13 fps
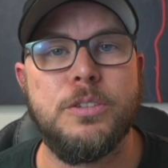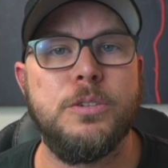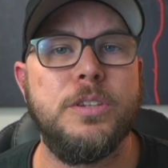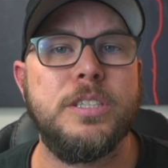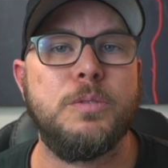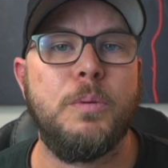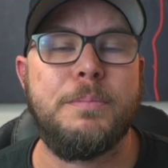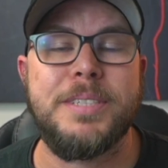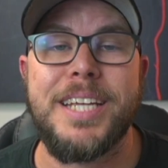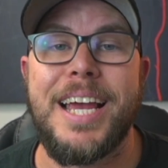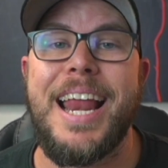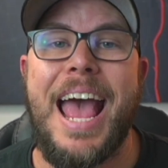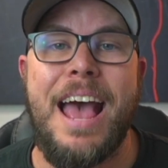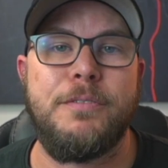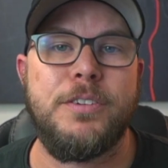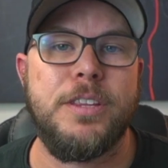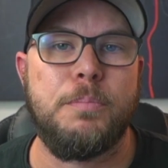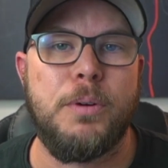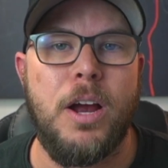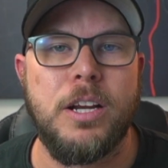through this website after
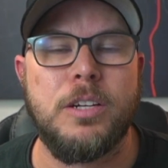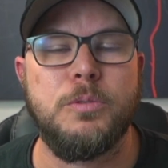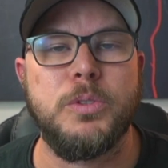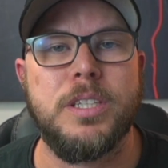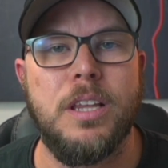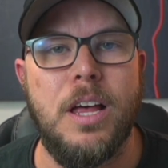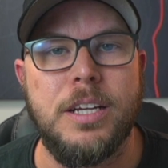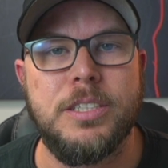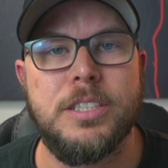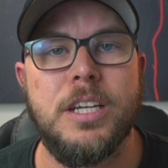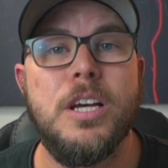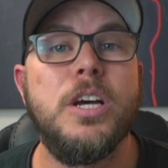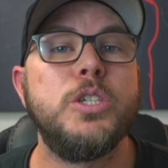the product was launched.